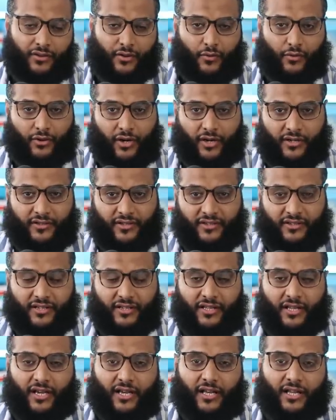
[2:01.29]
in the Quran says,
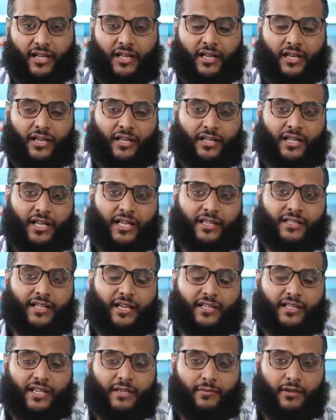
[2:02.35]
"Innaka la
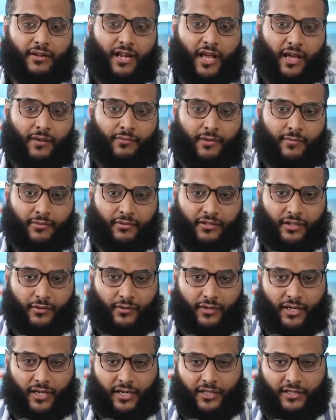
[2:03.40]
tahdi man ahbabta
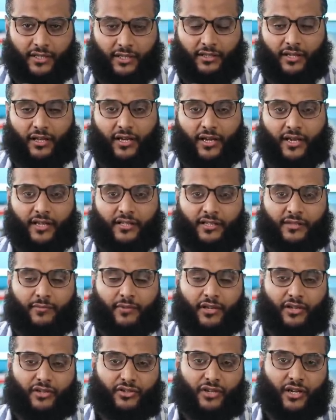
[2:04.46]
walakin Allah yahdi
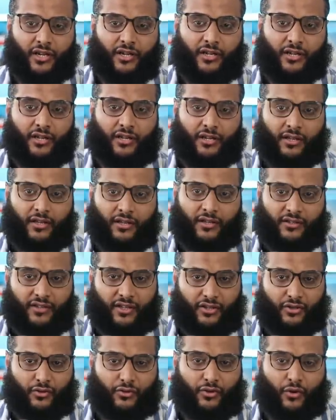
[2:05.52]
man yasha."
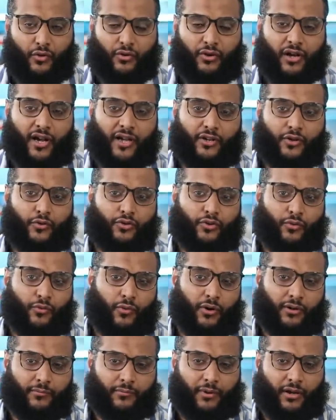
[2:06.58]
That you don't guide who
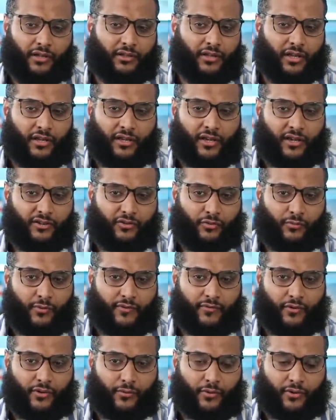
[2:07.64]
you want, but Allah guides
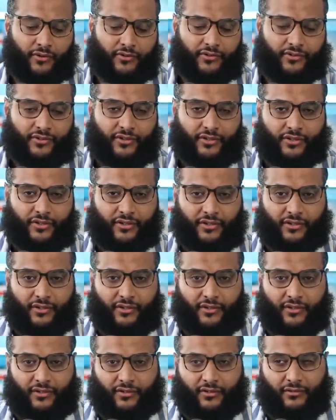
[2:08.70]
whomever He wants.
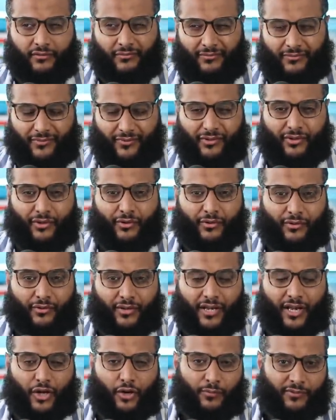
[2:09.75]

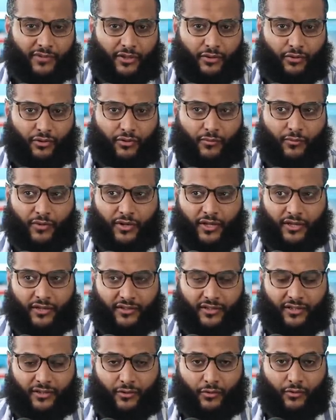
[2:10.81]
So, lakum dinukum wa
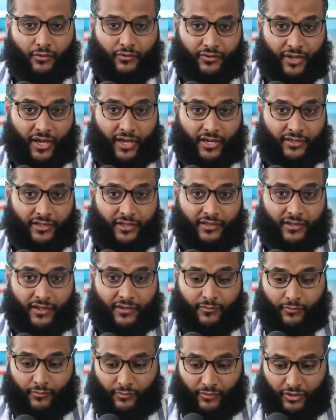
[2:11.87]
liya din, or the idea
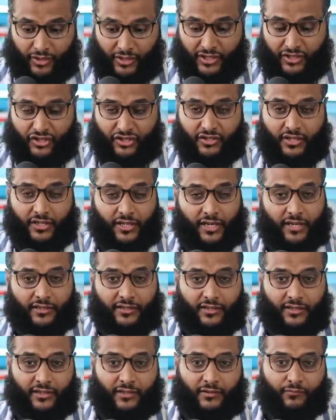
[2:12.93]
that He just
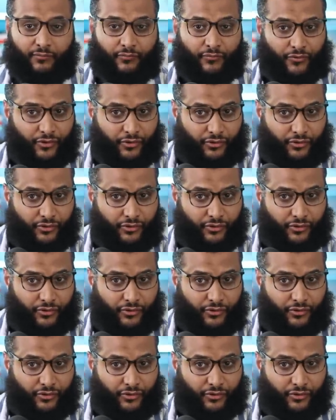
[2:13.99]
negated